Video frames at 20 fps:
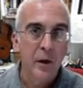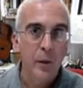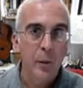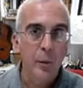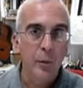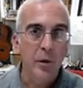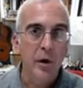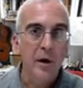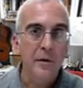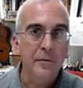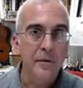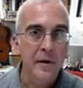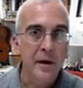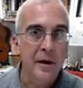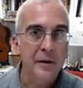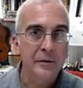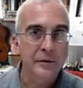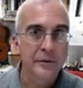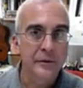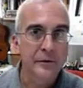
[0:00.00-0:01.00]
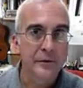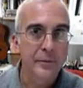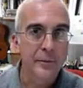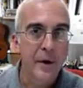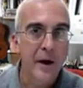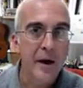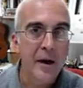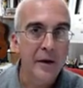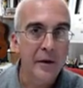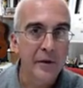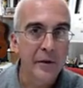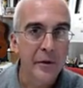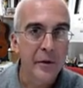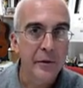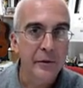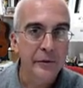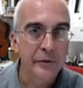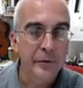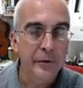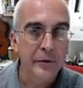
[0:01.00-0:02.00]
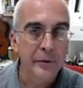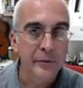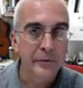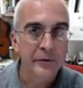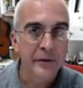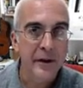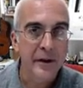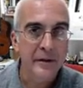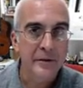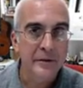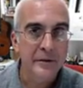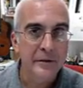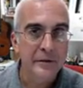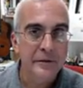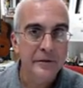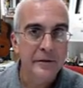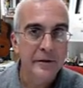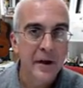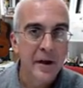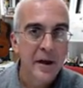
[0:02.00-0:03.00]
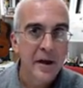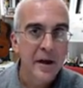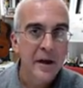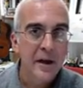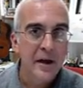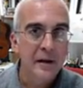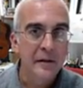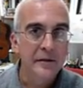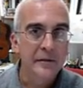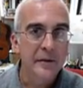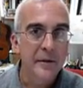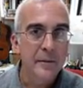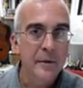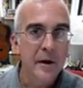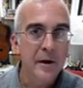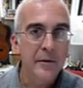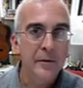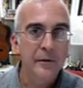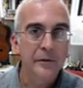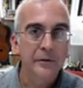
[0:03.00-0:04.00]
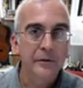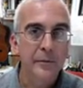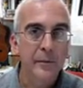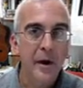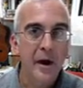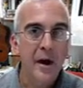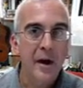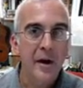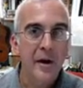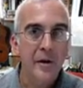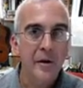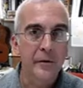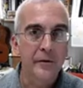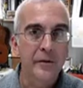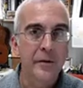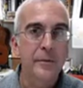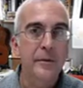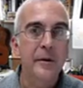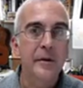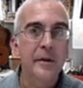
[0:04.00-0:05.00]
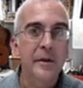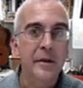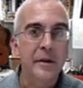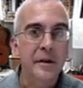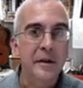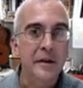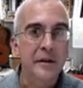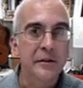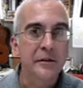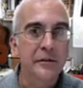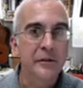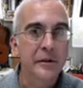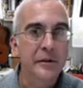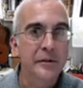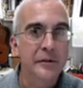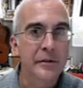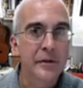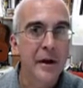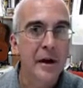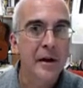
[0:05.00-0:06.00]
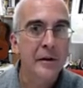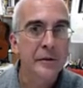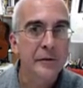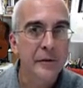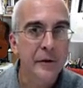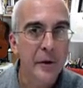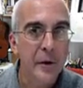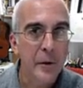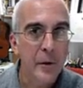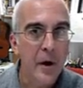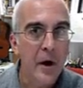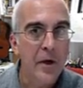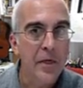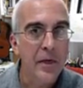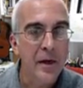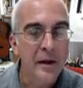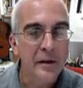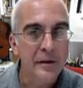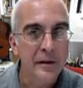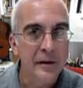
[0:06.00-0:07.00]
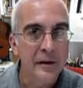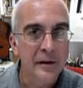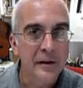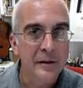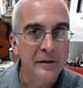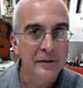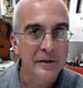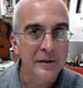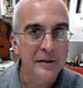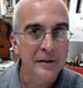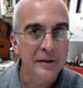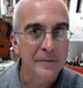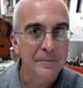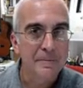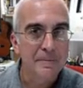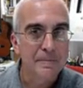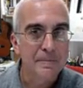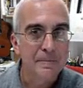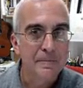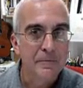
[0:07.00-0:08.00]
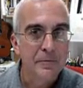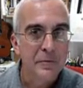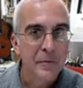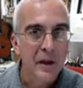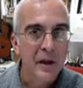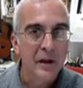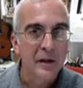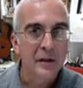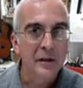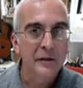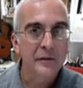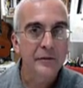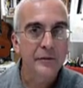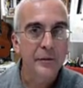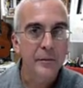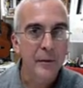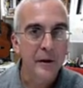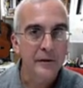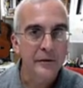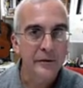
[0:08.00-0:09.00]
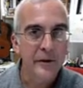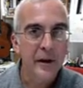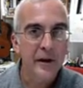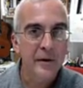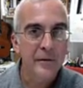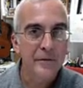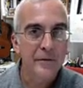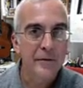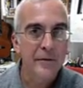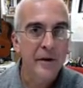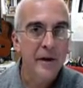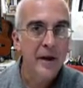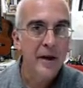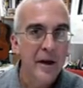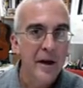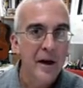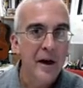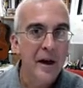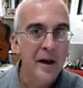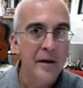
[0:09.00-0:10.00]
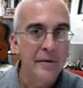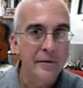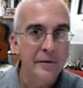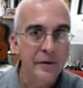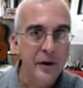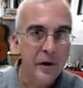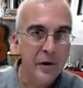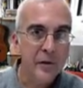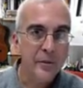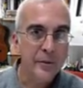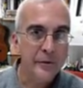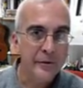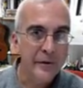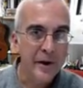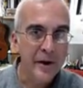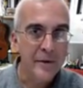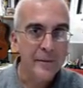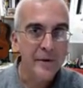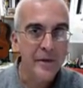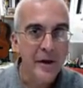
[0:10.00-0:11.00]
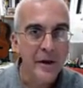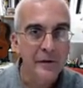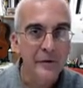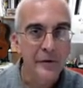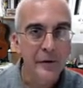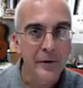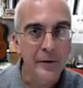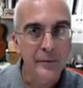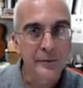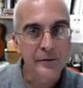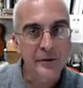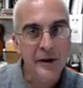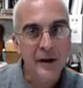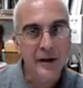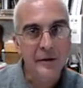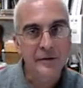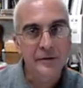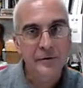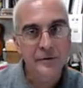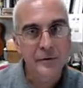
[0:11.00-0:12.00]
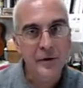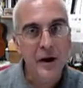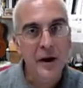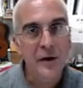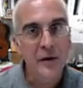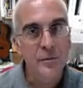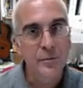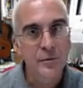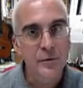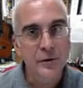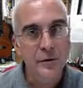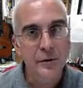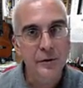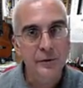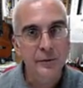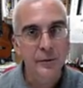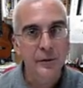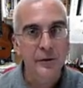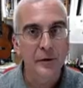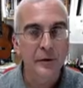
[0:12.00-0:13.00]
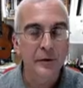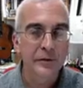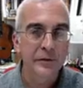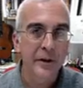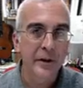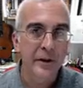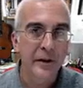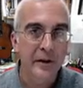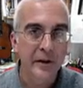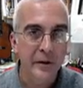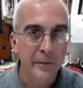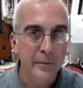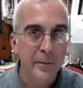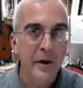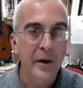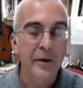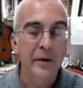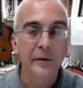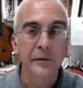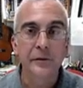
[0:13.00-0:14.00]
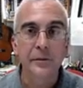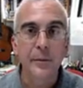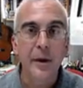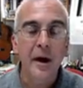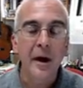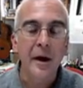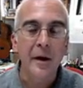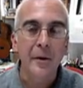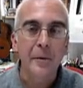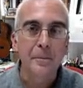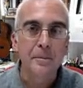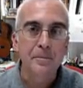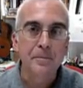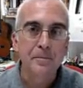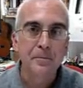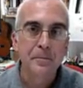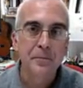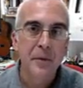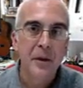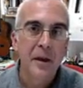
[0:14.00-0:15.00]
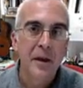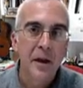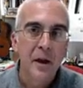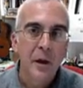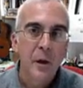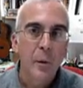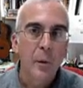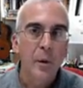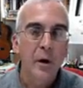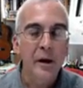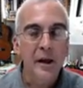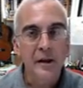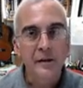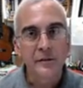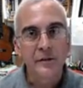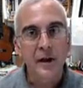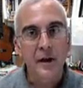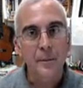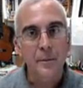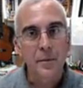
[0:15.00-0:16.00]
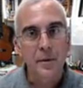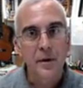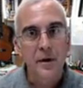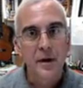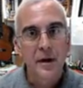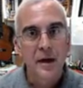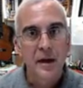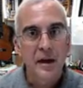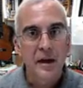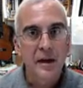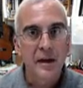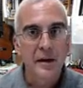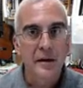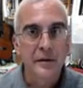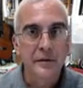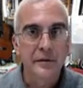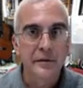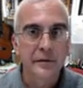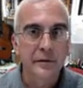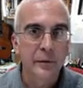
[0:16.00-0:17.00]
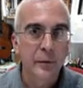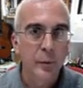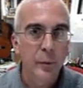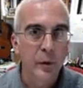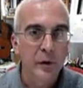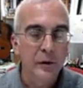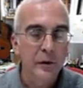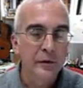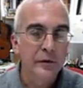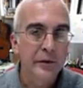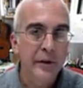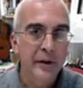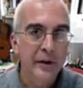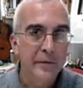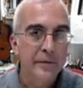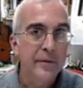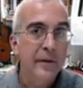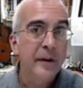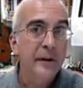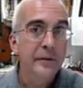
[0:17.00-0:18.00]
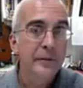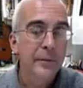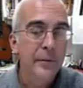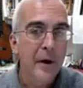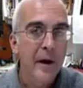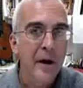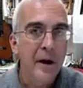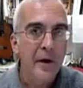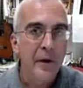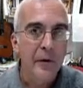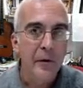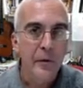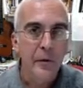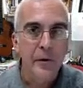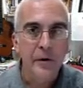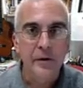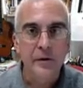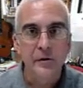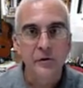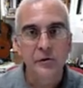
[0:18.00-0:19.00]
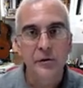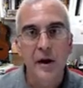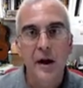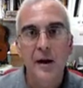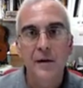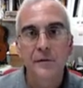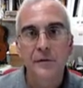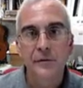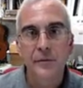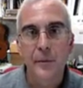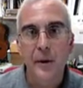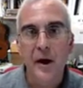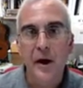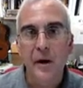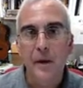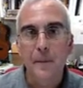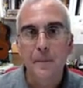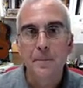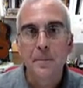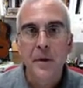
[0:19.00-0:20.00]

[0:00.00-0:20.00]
We're often asked to smile in those circumstances, and somehow the smile typically is just not so authentic, is it? At least for myself, I have a terrible time in that circumstance trying to produce what looks like a compelling smile. What ends up is what looks like a fake smile or a contrived smile.